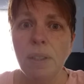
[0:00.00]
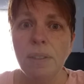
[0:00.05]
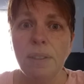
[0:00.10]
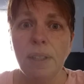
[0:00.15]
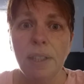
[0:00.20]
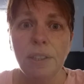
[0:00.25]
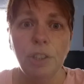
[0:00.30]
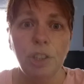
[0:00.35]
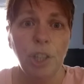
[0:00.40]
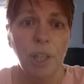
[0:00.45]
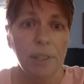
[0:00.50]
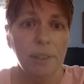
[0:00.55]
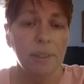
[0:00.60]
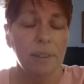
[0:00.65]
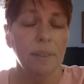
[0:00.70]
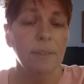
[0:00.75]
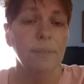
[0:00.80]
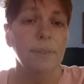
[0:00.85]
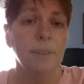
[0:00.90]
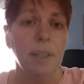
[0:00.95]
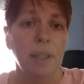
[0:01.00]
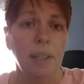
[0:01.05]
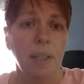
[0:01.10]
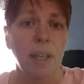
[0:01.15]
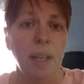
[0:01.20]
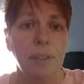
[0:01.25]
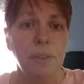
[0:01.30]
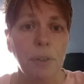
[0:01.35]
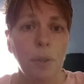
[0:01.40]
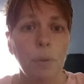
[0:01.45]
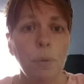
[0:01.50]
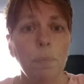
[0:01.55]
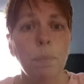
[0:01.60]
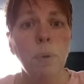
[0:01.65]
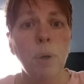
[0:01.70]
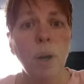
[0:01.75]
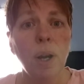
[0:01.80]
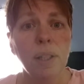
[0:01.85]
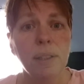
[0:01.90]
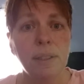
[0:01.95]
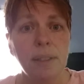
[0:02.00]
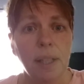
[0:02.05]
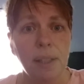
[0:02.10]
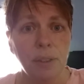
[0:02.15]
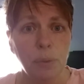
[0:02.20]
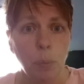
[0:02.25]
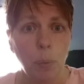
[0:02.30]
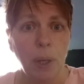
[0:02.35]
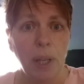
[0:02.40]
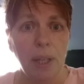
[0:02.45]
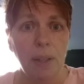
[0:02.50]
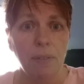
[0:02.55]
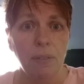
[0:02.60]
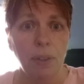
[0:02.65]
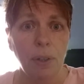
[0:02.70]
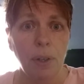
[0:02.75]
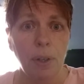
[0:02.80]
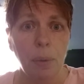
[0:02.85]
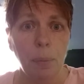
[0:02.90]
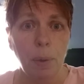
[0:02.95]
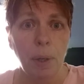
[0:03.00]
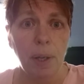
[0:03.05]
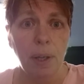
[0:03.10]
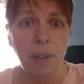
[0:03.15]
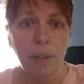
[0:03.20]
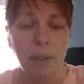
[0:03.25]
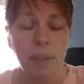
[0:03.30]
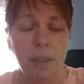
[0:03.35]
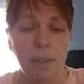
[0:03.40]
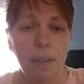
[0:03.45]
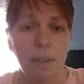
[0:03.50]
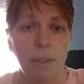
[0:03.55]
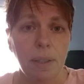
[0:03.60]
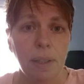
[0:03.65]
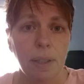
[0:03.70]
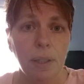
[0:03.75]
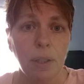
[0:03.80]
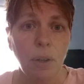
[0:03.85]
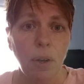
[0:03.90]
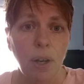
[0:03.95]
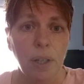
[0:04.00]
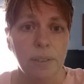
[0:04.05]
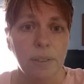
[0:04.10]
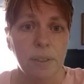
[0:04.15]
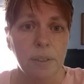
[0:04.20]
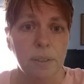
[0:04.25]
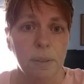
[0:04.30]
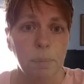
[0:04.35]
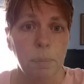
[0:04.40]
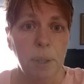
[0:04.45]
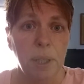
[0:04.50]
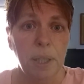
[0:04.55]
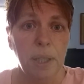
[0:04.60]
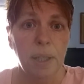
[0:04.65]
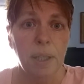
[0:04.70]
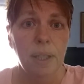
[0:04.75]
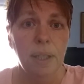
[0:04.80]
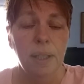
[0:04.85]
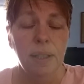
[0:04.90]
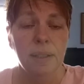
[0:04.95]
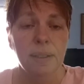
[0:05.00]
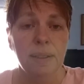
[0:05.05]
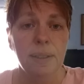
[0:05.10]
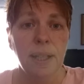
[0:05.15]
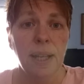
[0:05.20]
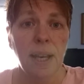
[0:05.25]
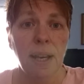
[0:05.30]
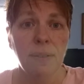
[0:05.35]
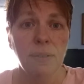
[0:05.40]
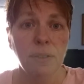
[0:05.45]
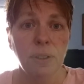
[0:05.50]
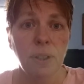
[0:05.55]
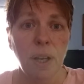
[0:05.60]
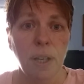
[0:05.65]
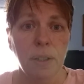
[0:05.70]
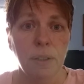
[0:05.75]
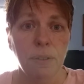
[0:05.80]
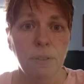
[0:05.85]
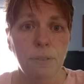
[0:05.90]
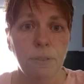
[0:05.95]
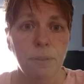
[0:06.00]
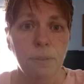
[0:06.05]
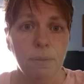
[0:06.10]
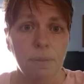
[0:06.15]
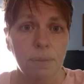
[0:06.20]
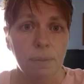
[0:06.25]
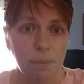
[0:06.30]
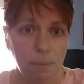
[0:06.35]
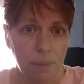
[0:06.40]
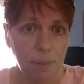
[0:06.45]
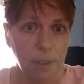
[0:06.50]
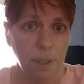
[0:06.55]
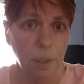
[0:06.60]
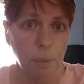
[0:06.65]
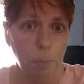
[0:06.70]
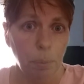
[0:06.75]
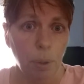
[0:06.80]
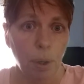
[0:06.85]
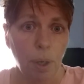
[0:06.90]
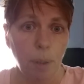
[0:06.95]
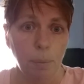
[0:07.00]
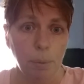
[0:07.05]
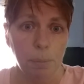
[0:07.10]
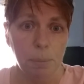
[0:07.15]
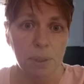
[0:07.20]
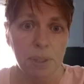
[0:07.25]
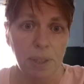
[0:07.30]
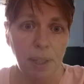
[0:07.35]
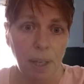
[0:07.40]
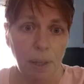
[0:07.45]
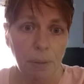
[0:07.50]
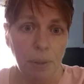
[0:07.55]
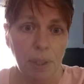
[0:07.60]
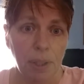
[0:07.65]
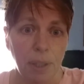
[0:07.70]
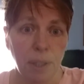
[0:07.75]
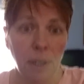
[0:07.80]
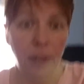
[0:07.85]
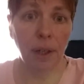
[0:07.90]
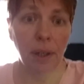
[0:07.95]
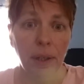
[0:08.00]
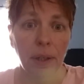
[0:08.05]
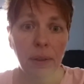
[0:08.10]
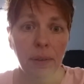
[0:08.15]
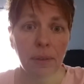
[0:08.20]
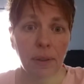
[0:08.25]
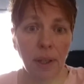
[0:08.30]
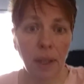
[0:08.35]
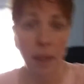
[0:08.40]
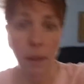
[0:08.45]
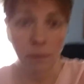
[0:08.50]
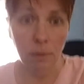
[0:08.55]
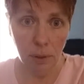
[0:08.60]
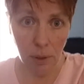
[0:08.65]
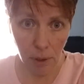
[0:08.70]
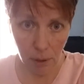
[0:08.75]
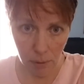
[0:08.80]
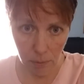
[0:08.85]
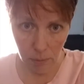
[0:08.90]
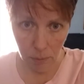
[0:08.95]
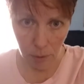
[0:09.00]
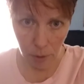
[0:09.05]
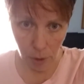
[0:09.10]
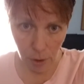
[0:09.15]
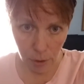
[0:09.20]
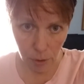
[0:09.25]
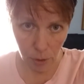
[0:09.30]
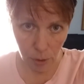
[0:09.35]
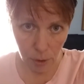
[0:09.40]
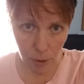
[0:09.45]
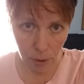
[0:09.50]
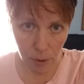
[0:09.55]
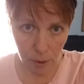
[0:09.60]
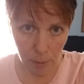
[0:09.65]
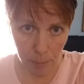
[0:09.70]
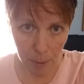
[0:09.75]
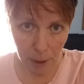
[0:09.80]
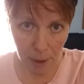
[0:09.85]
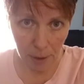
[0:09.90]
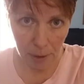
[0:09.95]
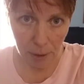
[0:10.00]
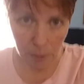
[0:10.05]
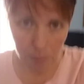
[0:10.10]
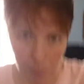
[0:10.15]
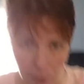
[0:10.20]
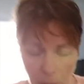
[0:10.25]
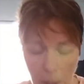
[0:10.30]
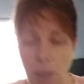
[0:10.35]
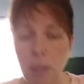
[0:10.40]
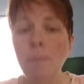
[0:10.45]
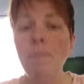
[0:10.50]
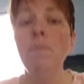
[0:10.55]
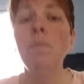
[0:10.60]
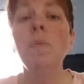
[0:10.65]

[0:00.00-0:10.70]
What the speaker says: Digestively, I don't process whey very well. It causes me to have a lot of gut problems down here, okay? Down, yes, in the bad spot.